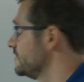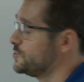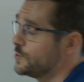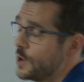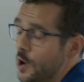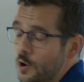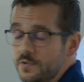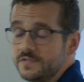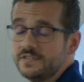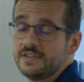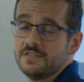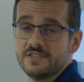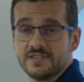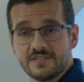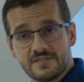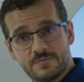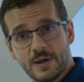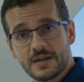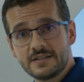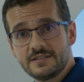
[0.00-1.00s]
the drones have
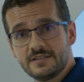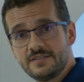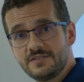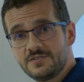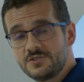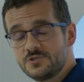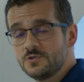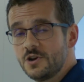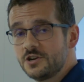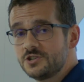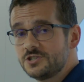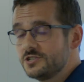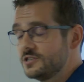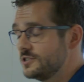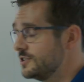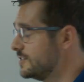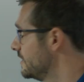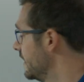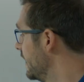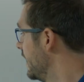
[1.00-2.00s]
inspected the
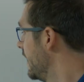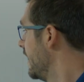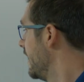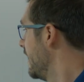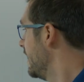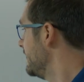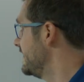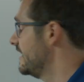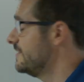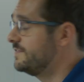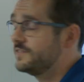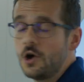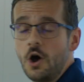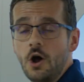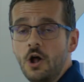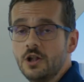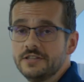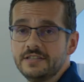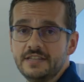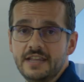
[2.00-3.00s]
structure,
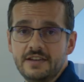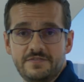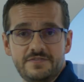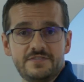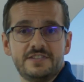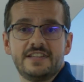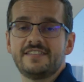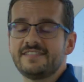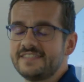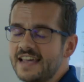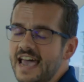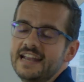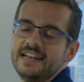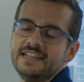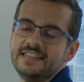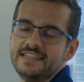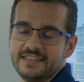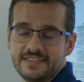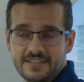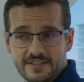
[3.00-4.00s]
they've
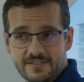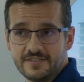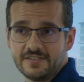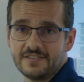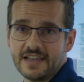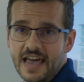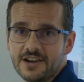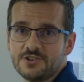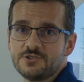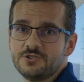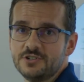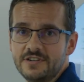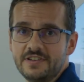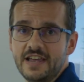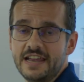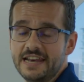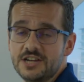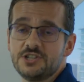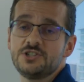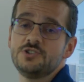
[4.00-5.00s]
decided that this is actually
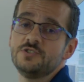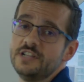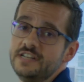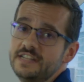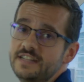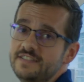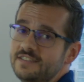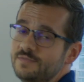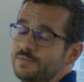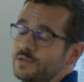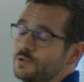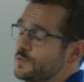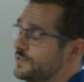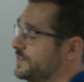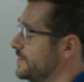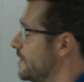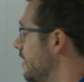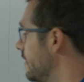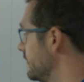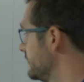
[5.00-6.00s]
an issue that needs to be
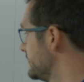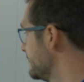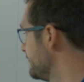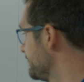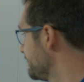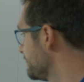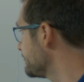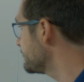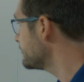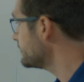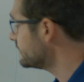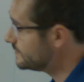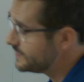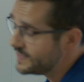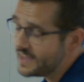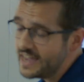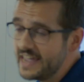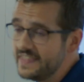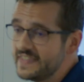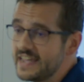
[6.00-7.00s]
resolved.
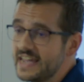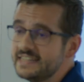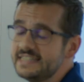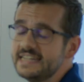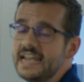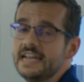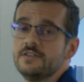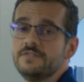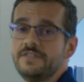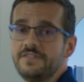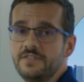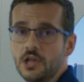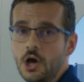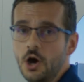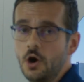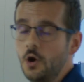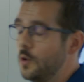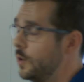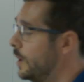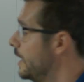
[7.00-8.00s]
And that data
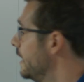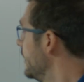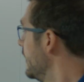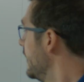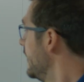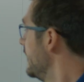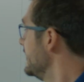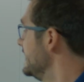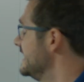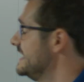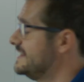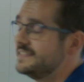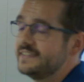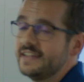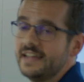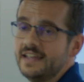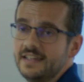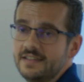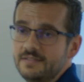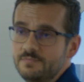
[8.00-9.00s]
flow needs
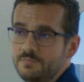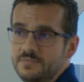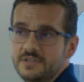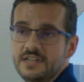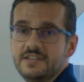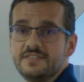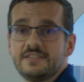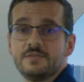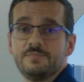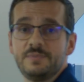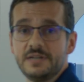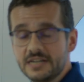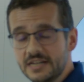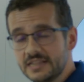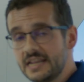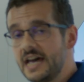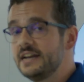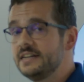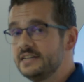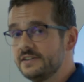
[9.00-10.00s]
to be in
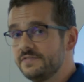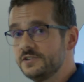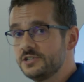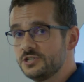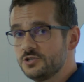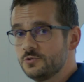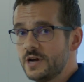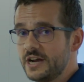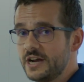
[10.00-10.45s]
a lot of different